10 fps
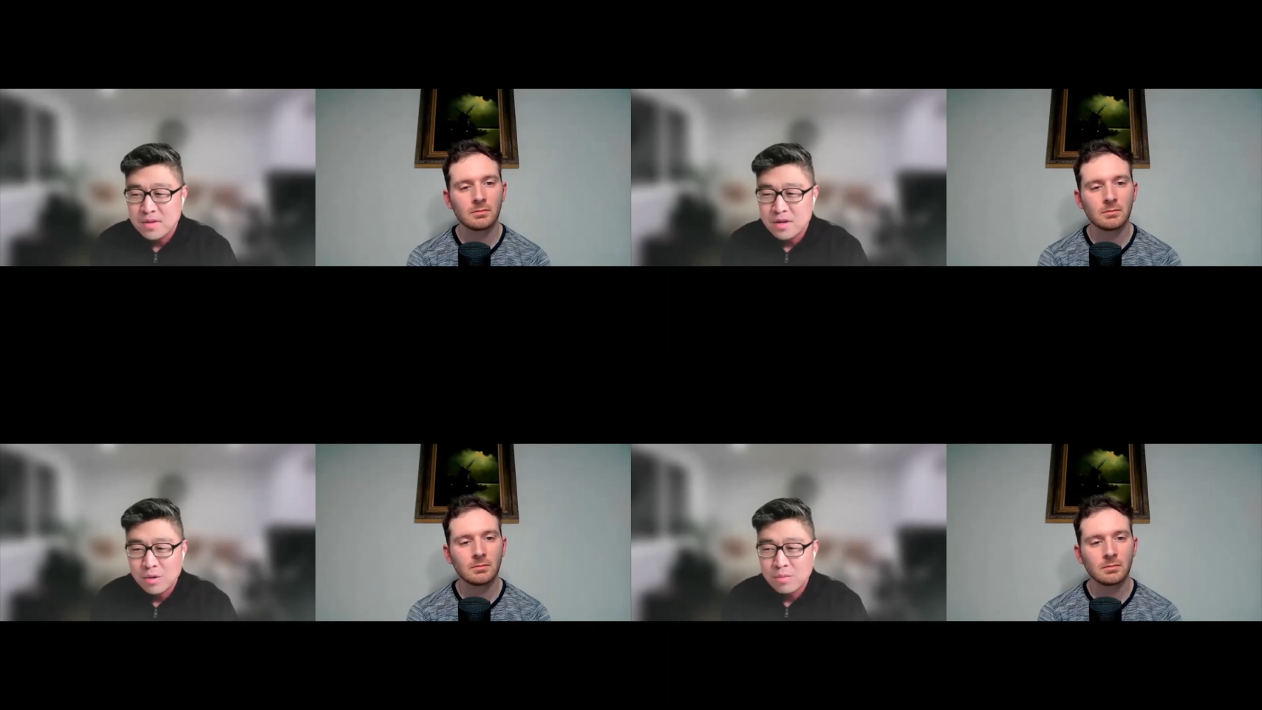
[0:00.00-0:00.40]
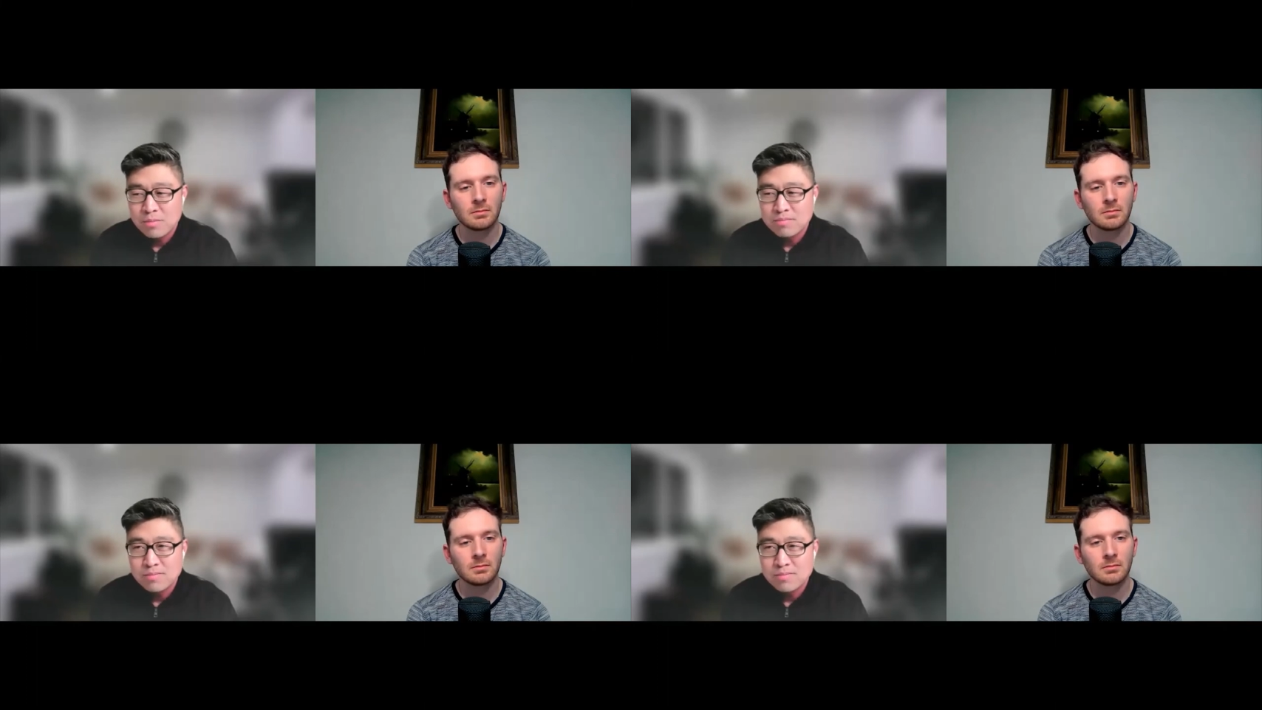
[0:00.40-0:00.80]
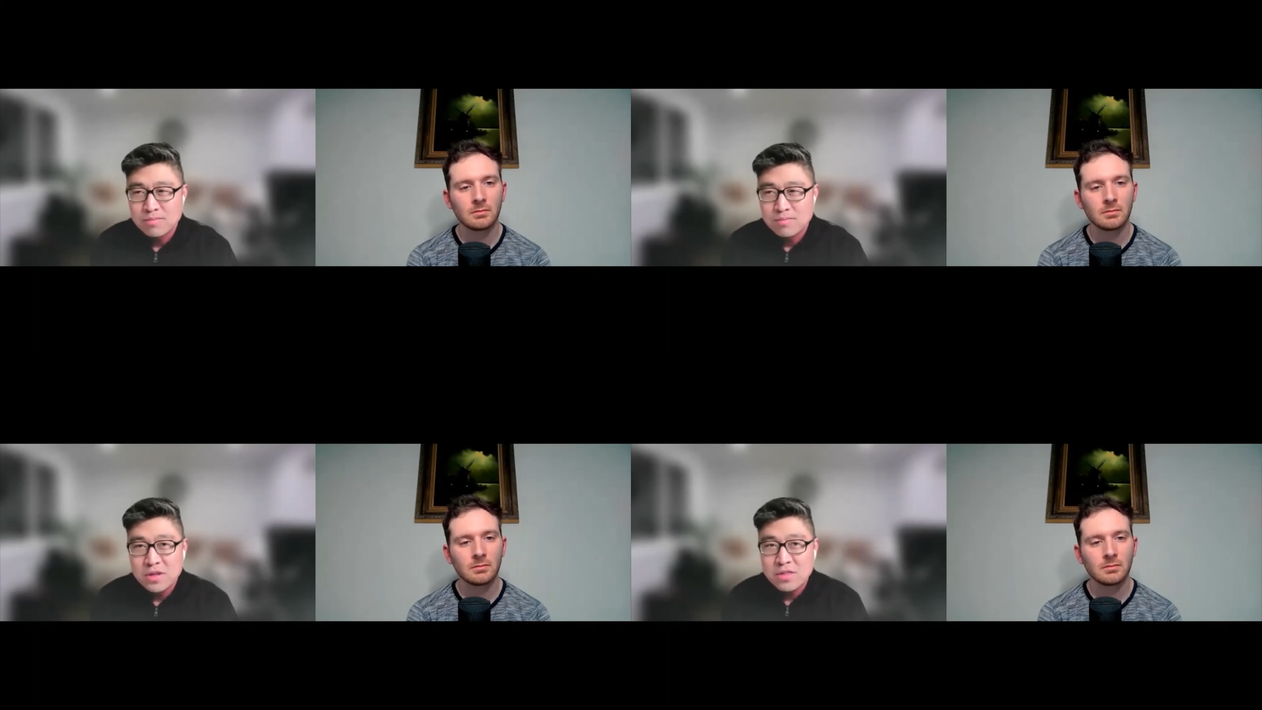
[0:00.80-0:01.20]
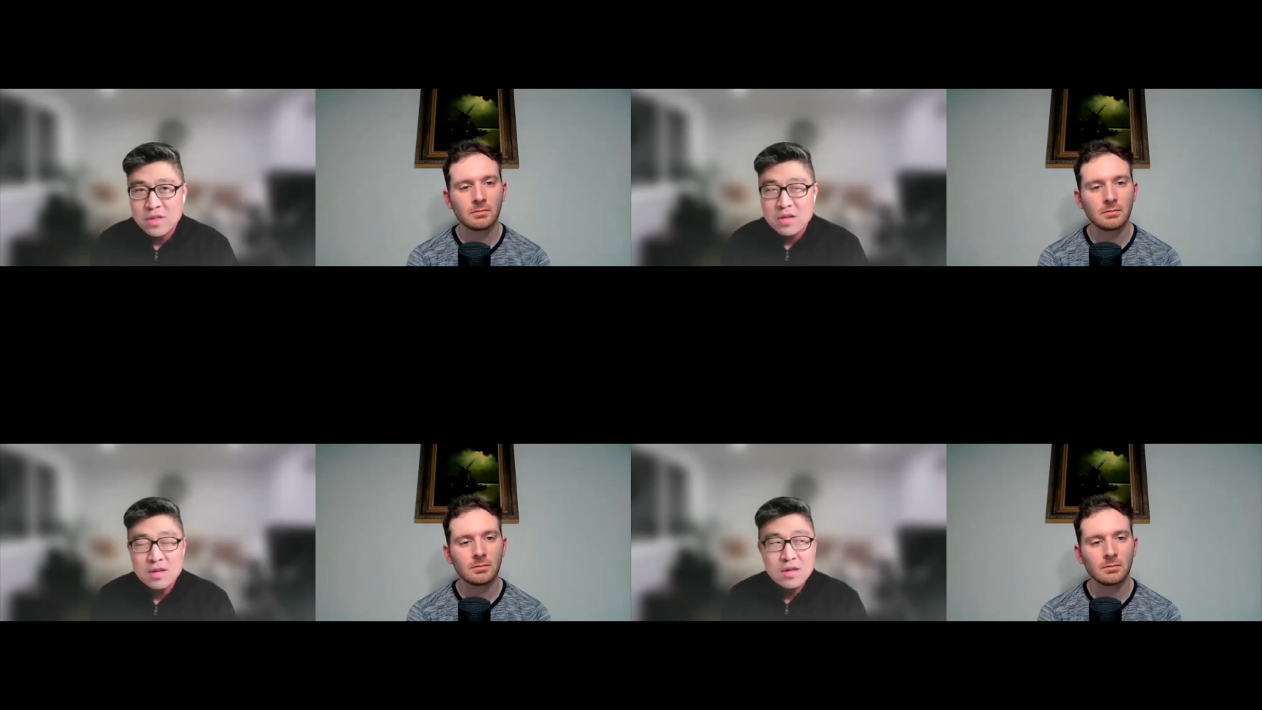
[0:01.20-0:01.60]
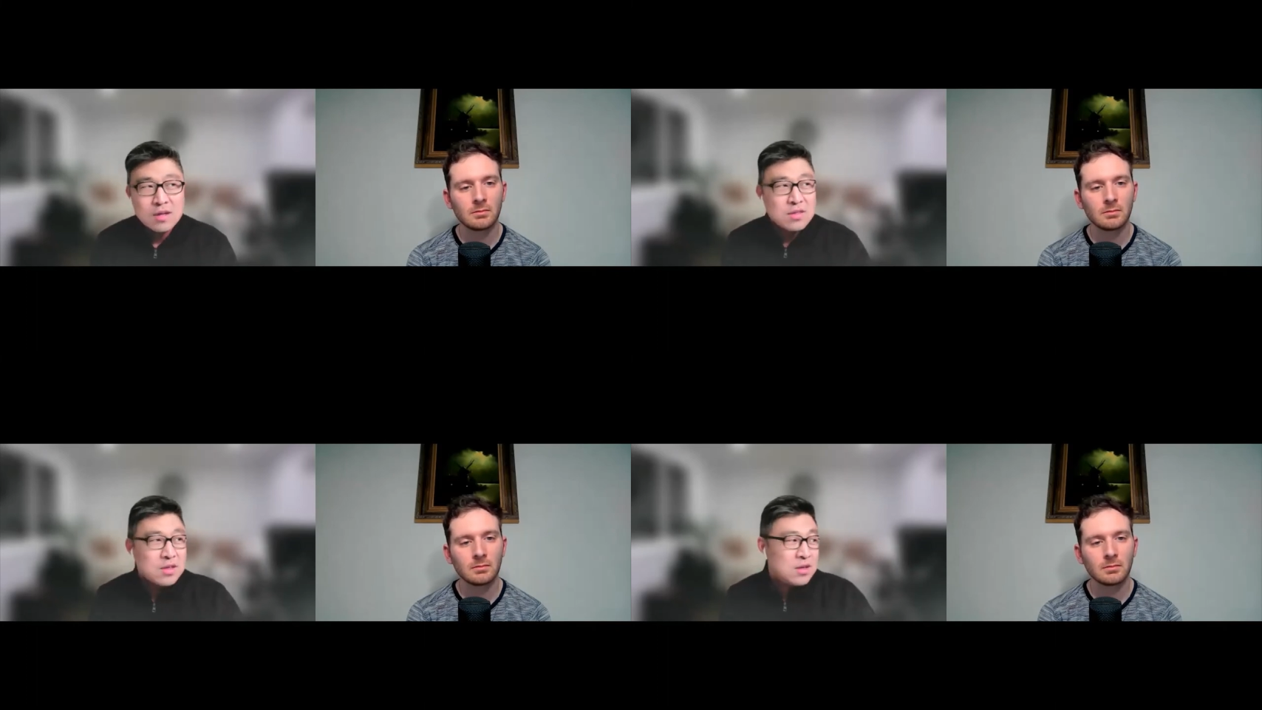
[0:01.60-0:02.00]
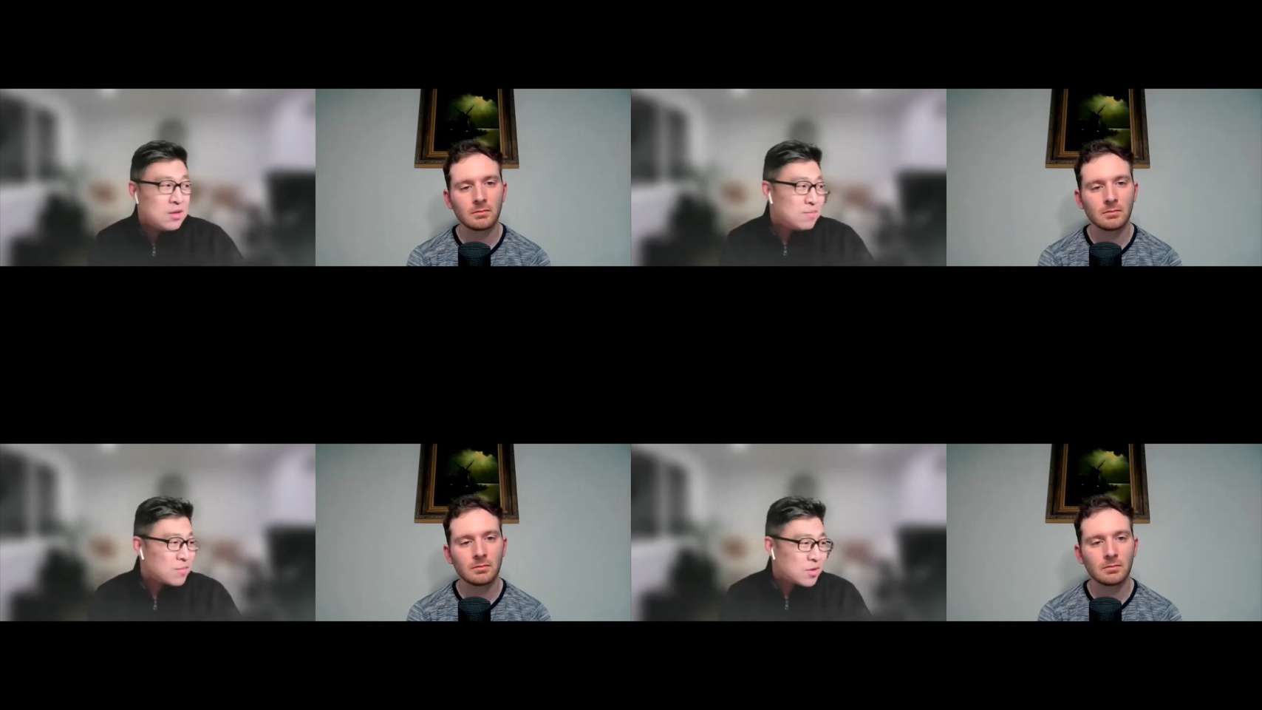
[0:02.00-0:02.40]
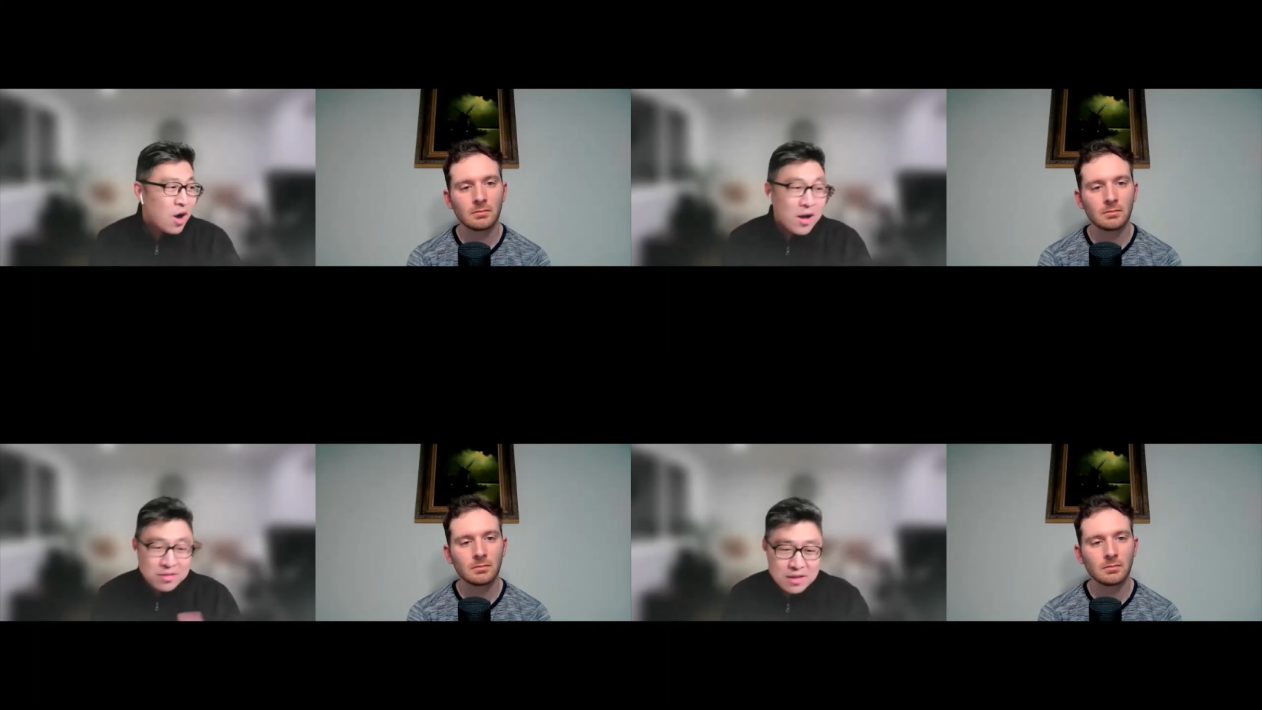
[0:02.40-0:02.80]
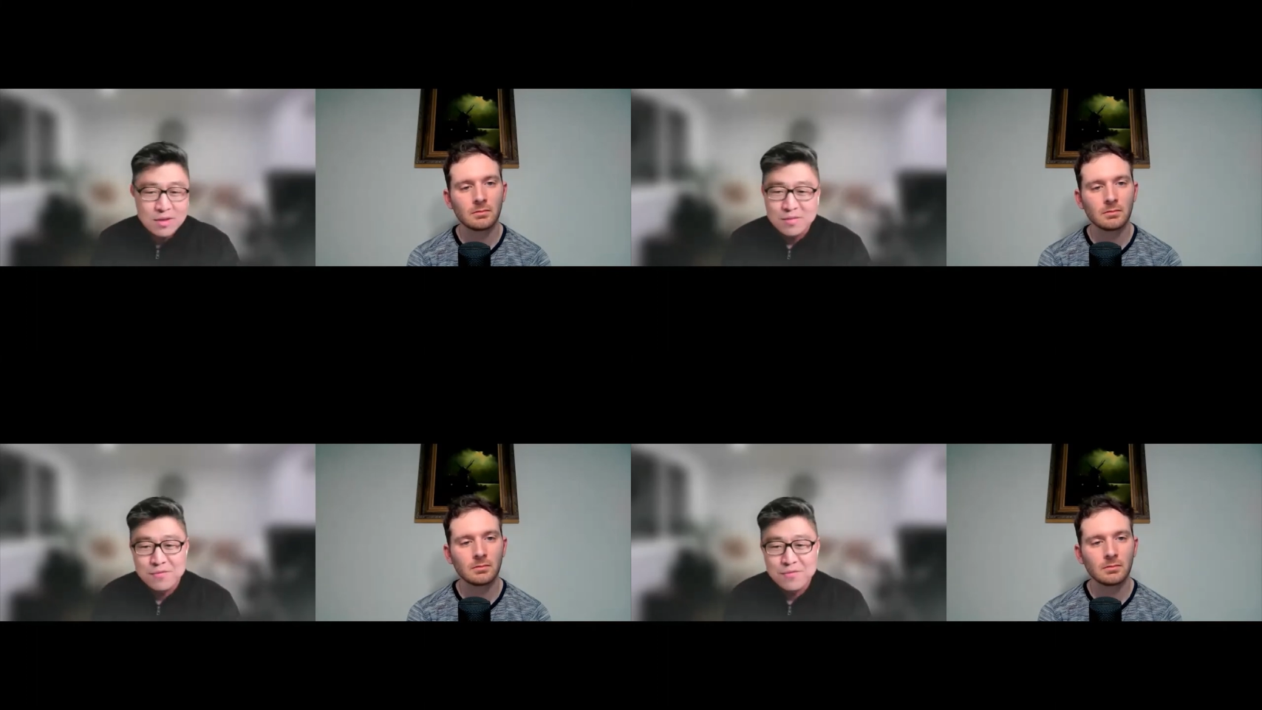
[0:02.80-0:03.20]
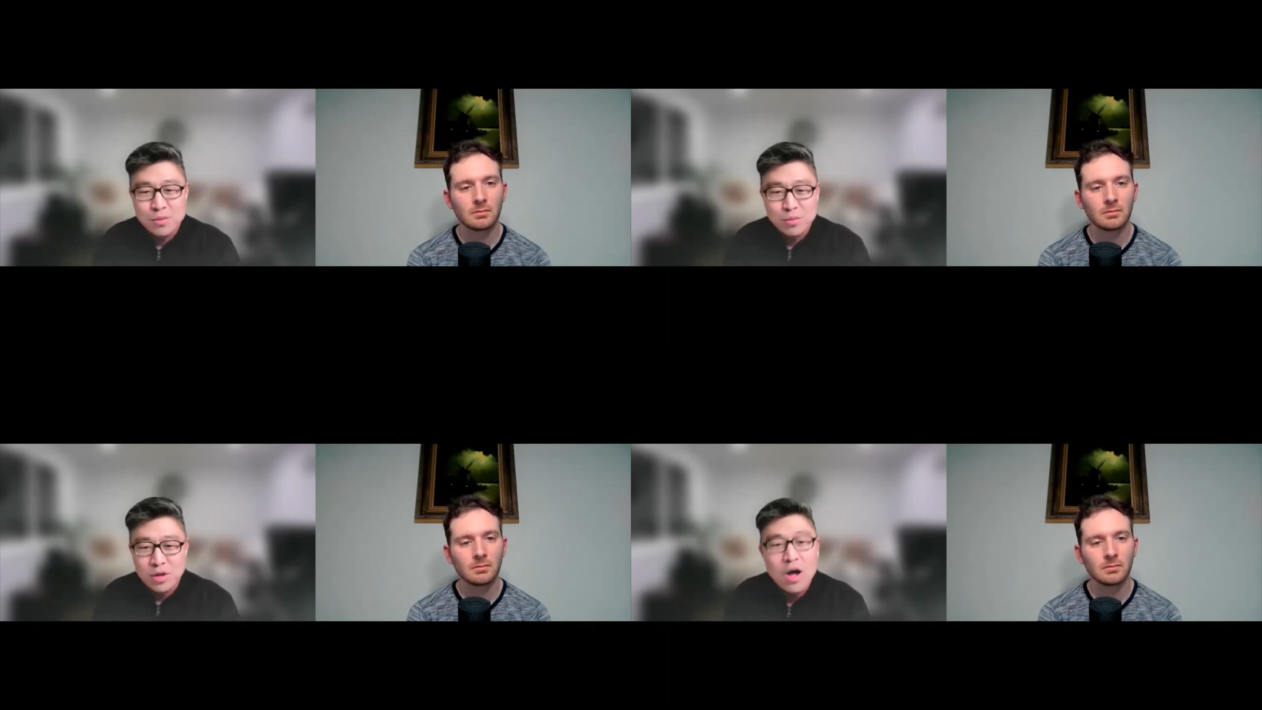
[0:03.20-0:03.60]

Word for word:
Speaker 1: you know, hopefully the the content of the film will